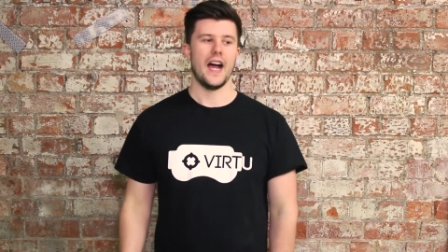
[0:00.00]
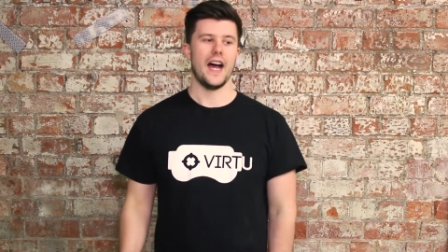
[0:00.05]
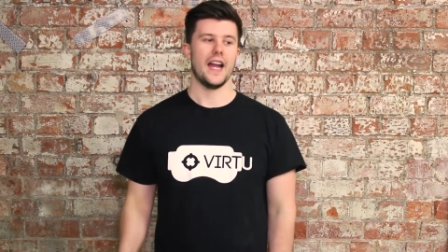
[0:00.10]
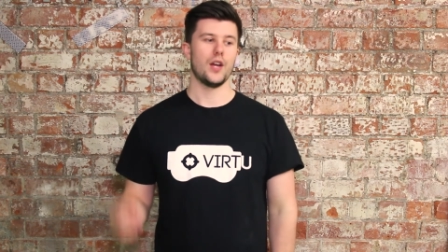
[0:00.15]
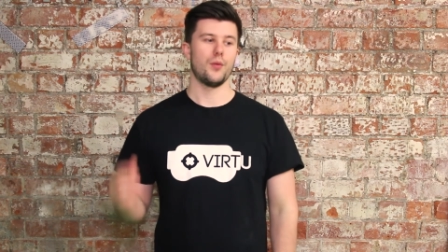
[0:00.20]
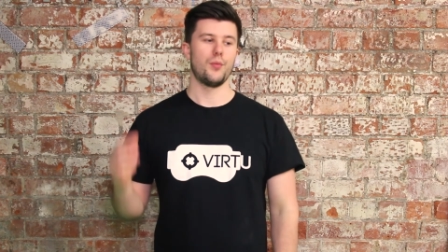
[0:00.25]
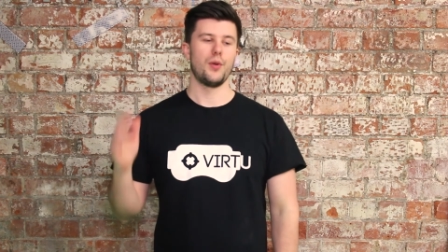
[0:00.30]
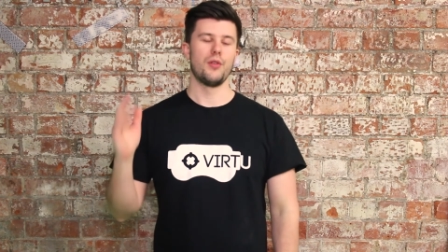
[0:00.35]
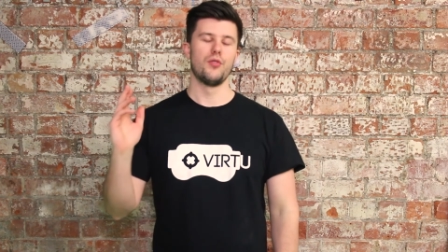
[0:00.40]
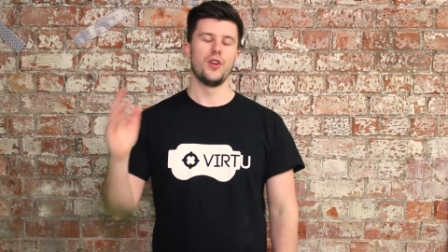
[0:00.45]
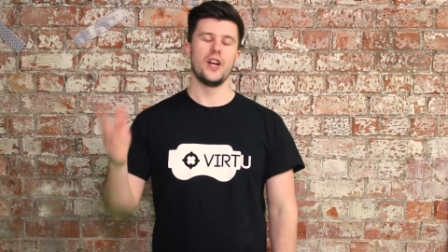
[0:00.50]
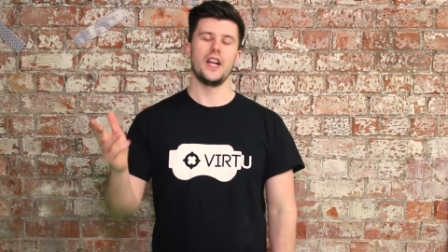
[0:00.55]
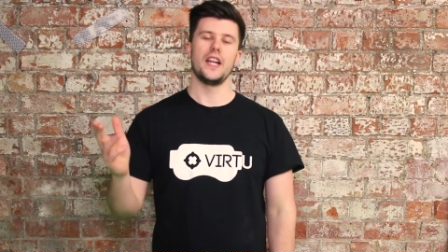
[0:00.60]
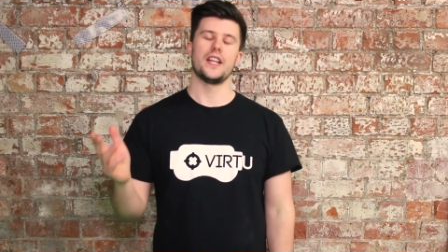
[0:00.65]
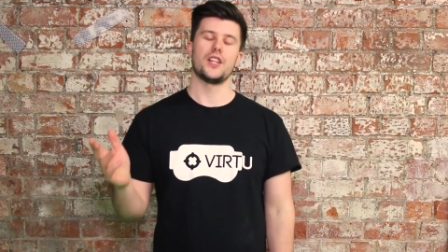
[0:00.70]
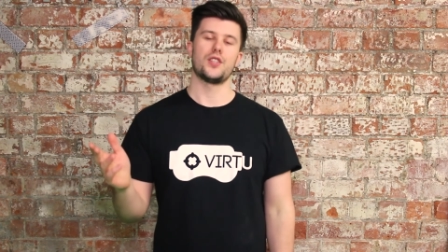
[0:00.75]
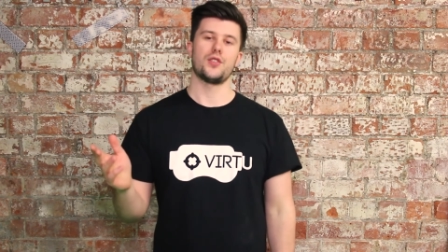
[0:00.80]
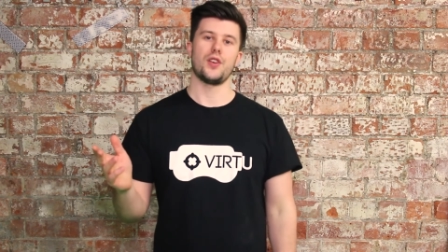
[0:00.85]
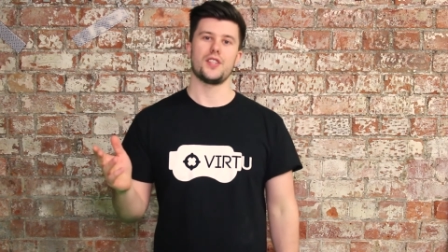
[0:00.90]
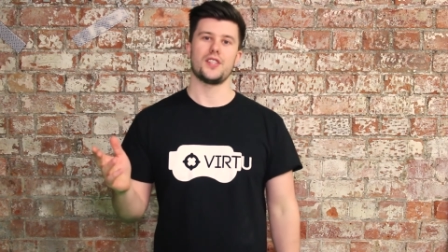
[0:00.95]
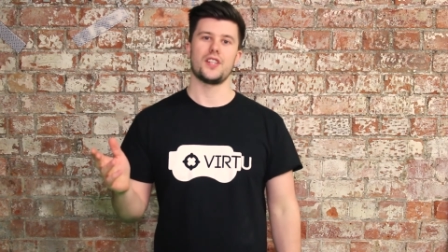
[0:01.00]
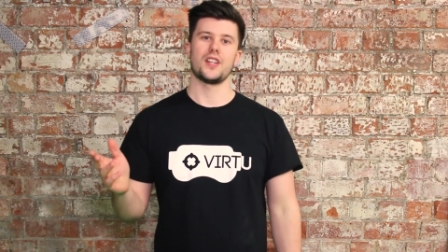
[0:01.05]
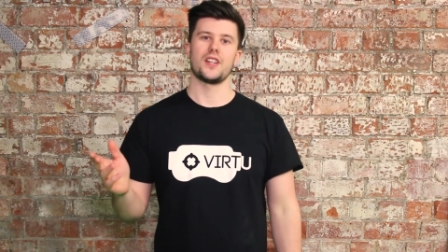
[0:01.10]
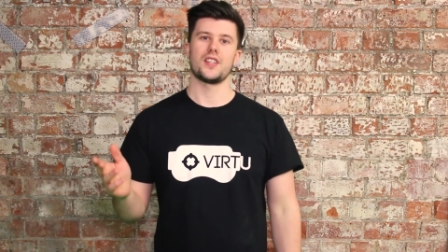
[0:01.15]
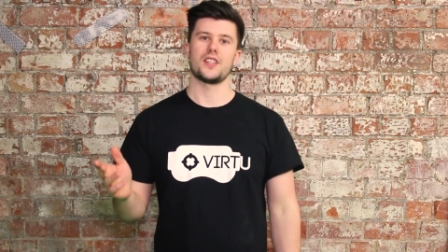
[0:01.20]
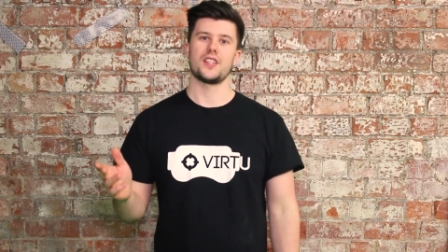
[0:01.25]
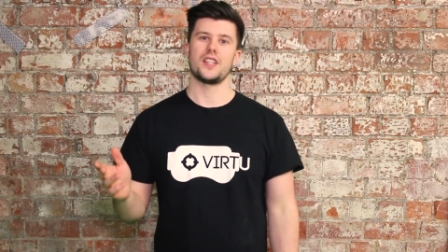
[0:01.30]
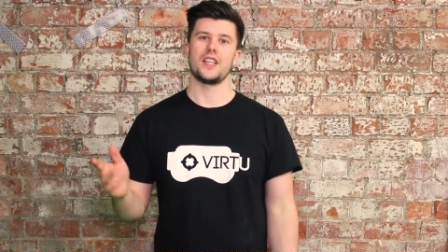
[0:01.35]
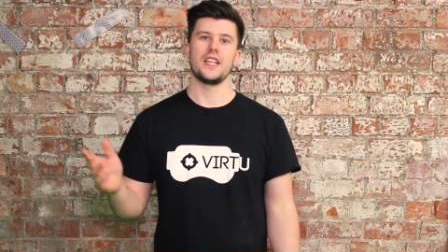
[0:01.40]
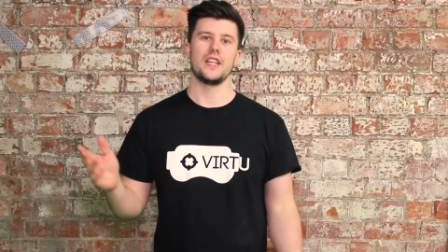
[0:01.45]
And it'll be really interesting to
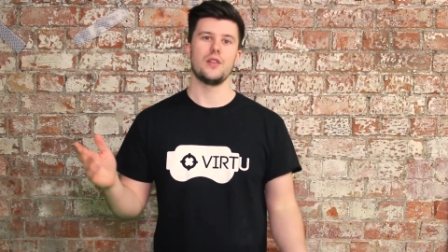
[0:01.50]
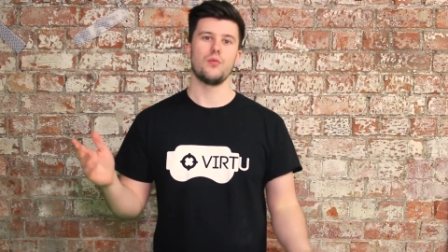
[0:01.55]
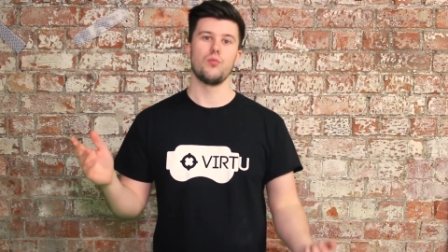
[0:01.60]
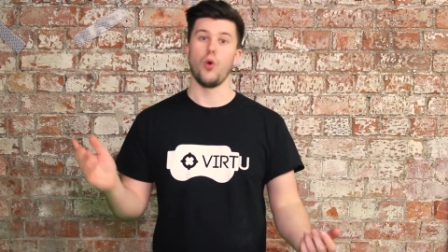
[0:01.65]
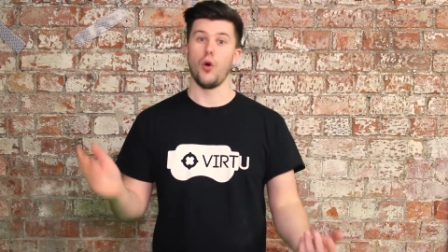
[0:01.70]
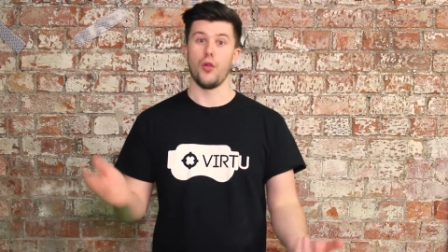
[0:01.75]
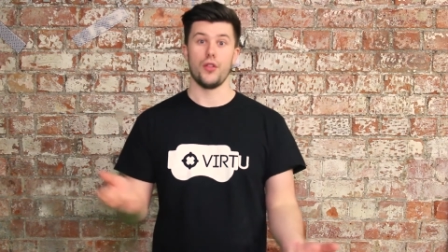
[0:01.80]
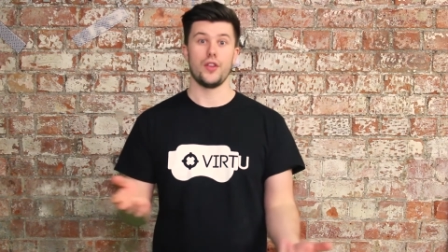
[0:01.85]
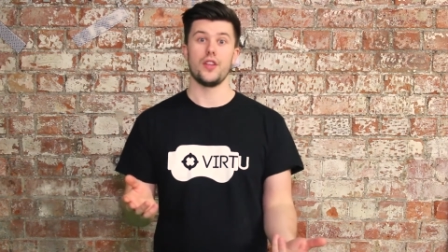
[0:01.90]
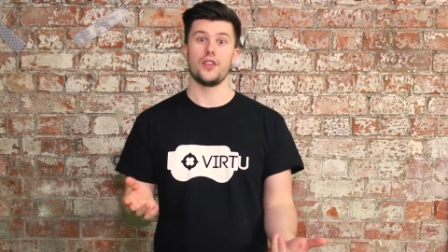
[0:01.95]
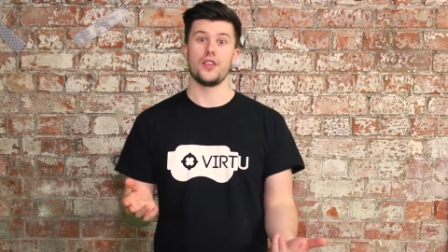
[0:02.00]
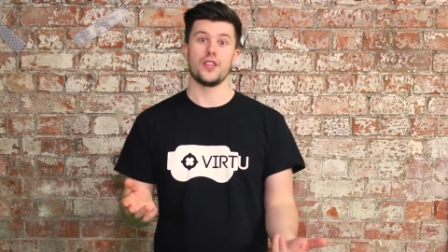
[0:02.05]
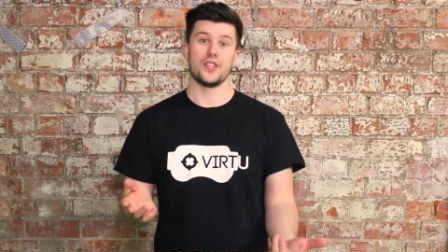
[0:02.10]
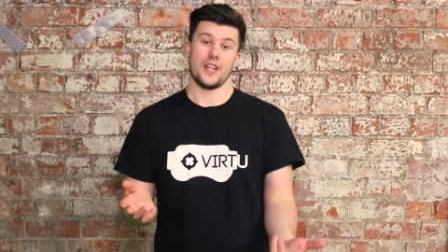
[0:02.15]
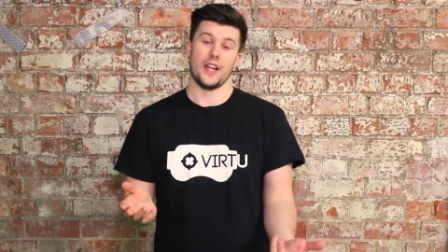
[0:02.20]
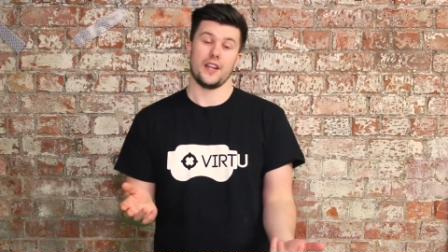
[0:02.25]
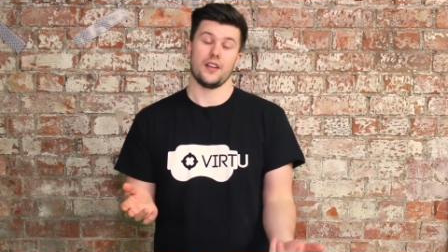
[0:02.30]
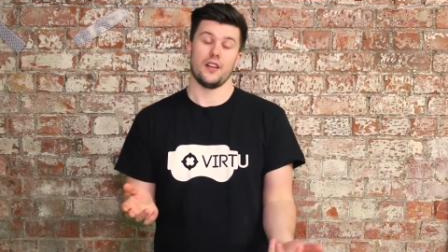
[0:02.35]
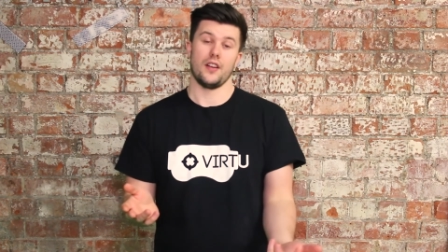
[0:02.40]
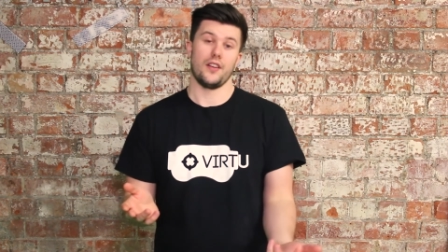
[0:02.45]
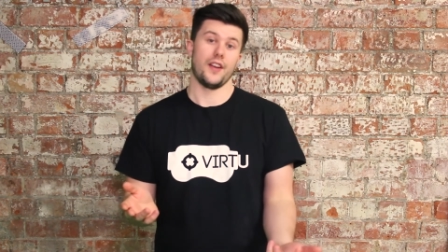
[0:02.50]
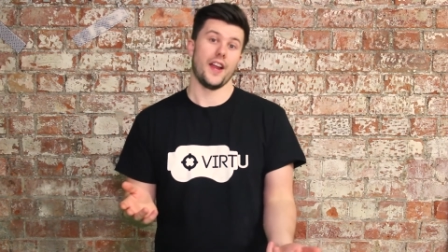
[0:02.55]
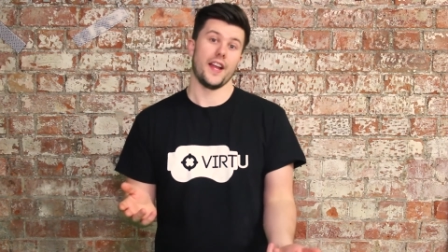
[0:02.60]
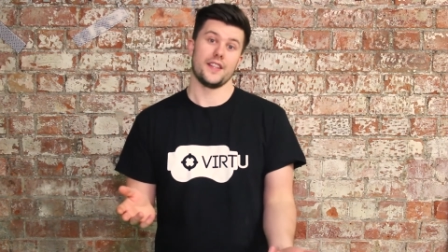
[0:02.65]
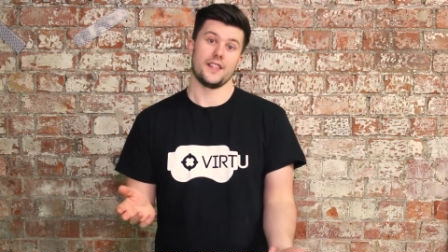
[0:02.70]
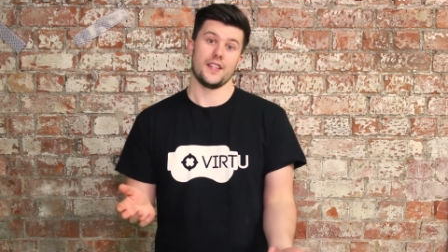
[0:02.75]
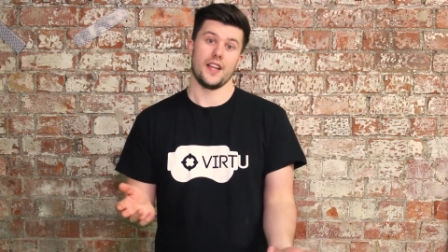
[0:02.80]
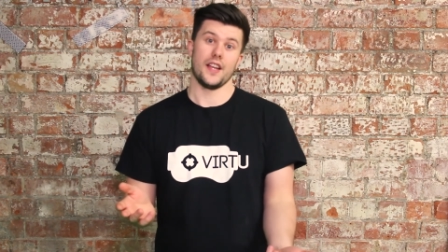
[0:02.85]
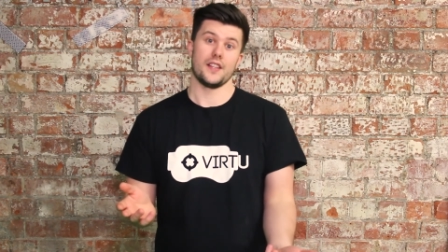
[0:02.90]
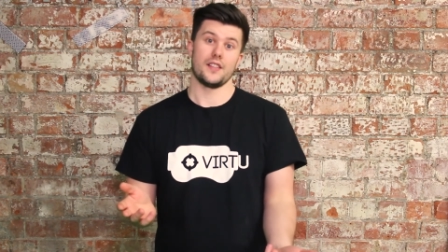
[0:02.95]
see what the other standalone
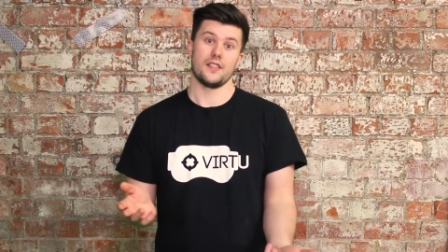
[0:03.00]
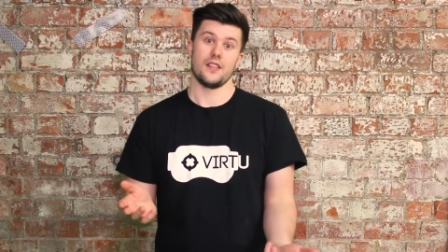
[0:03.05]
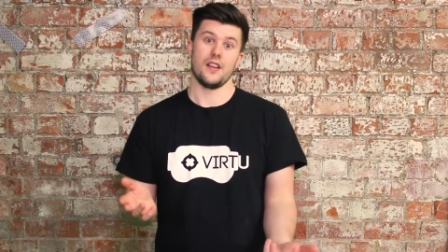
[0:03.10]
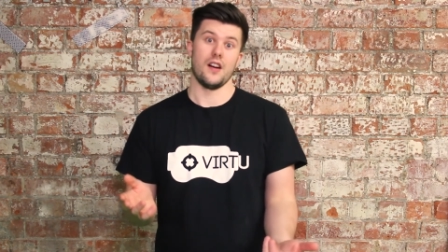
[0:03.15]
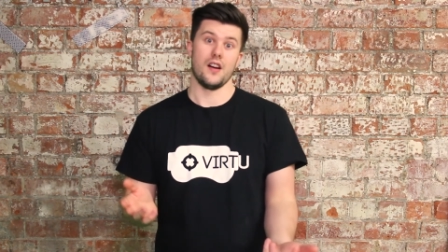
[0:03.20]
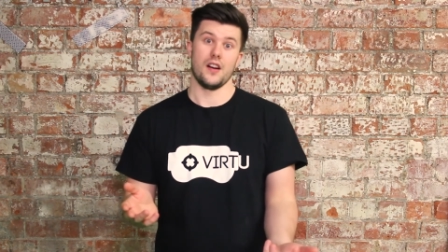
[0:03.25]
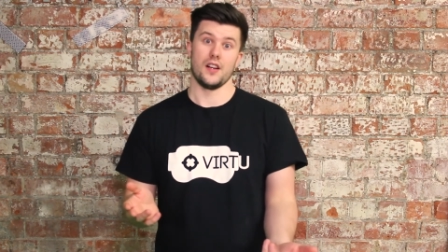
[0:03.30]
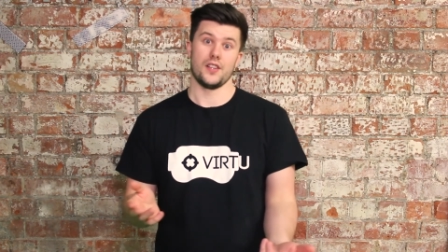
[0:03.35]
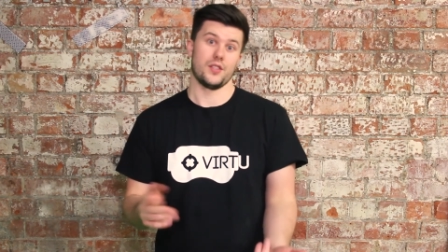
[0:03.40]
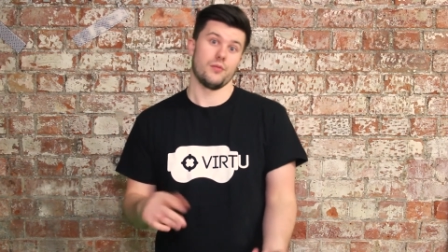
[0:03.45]
headsets are.